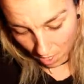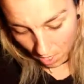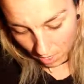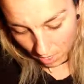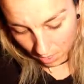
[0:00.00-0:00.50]

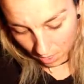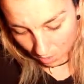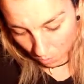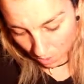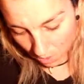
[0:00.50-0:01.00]
Death is
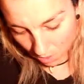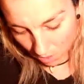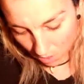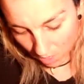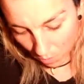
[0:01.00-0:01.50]

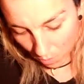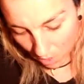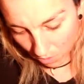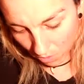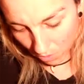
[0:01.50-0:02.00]
the
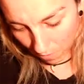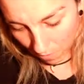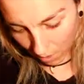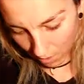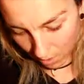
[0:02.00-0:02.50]
winter of things,